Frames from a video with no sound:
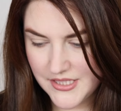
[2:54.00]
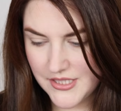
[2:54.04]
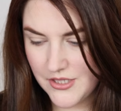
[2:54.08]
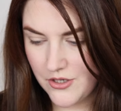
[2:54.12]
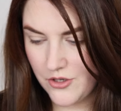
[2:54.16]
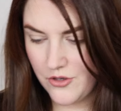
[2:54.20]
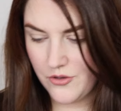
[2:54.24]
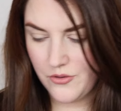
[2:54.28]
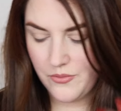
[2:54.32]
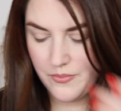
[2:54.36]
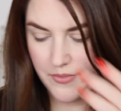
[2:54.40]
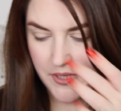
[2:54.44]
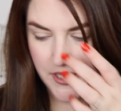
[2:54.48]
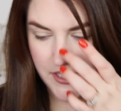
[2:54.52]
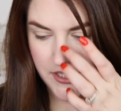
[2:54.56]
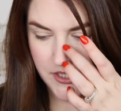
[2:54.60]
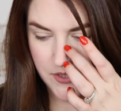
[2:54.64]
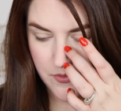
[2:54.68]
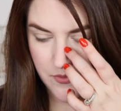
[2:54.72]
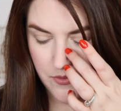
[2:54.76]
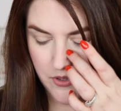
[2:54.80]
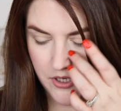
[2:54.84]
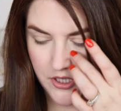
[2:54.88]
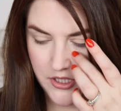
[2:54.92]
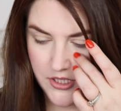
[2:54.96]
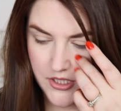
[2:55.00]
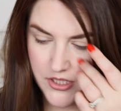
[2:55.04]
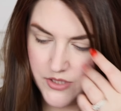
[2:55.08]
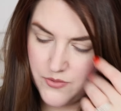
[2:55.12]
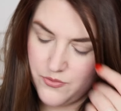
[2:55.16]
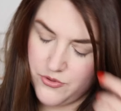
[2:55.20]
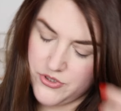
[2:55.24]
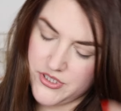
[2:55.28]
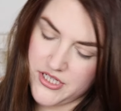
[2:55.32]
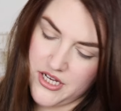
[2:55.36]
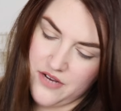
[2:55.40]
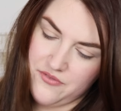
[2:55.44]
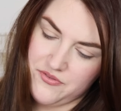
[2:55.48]
So my swatches
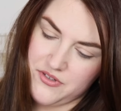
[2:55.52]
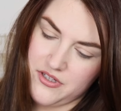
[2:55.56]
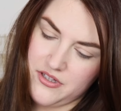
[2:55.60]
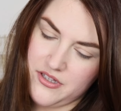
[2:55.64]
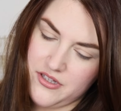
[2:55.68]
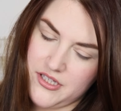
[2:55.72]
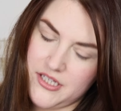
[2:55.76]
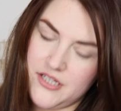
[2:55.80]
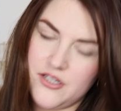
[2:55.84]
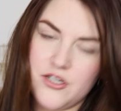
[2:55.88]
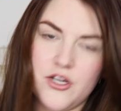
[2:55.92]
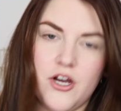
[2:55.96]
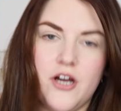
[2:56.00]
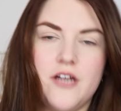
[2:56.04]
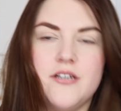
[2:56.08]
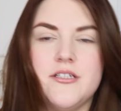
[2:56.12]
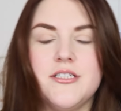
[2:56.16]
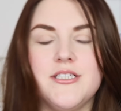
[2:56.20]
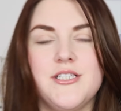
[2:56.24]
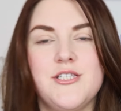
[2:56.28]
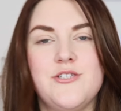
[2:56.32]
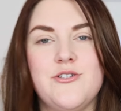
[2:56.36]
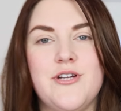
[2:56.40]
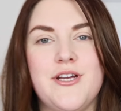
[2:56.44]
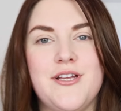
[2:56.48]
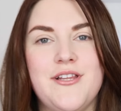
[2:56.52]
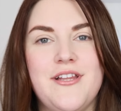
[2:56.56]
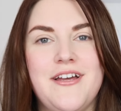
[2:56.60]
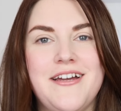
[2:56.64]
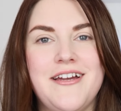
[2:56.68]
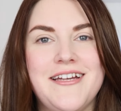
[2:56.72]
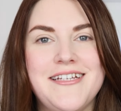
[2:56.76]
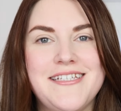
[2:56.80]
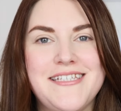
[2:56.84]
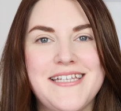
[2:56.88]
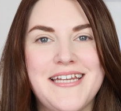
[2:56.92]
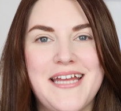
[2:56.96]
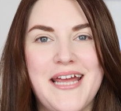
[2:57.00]
were definitely not in a straight
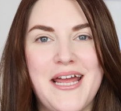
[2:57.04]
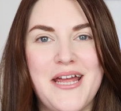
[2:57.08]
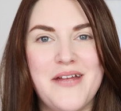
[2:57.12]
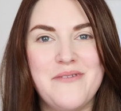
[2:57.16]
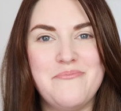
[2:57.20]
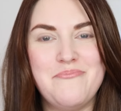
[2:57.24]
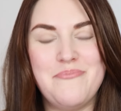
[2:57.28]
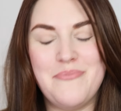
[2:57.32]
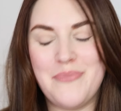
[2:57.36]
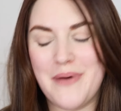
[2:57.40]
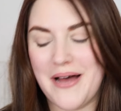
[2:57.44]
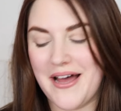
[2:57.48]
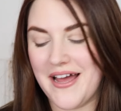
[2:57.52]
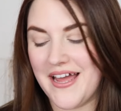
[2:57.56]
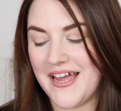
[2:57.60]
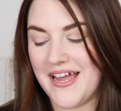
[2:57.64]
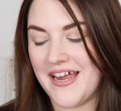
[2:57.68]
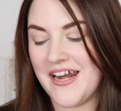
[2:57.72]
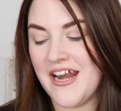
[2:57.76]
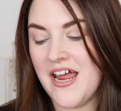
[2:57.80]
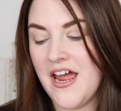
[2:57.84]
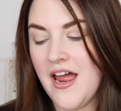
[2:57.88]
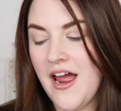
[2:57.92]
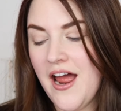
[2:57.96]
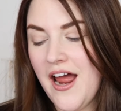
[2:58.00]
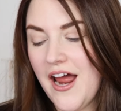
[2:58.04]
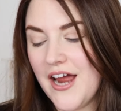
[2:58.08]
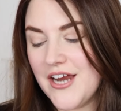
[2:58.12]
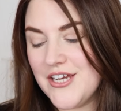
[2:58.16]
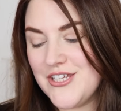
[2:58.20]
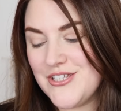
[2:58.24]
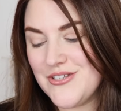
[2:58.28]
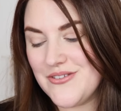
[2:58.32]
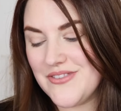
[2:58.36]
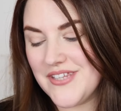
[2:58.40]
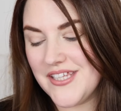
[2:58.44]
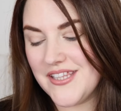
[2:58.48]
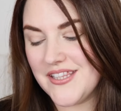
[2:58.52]
line today, but I
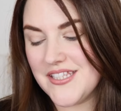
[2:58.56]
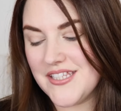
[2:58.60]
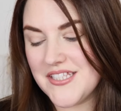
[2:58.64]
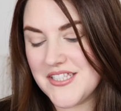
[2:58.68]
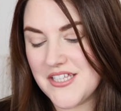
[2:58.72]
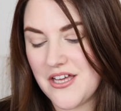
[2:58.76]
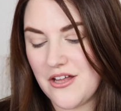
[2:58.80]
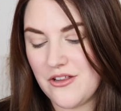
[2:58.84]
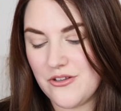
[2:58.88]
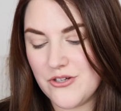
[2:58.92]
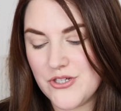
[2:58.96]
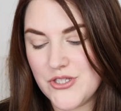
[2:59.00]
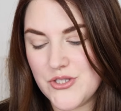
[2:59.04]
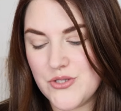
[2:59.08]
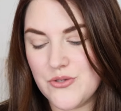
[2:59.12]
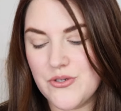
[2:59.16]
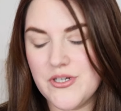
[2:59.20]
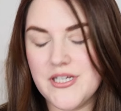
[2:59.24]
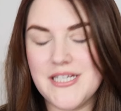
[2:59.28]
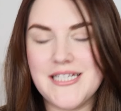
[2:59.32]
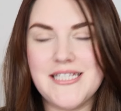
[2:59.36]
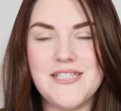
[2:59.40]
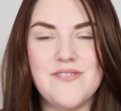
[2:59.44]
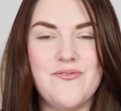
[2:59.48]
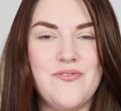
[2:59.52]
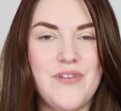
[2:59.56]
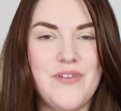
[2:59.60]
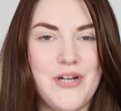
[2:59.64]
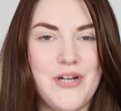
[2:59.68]
do think this color story is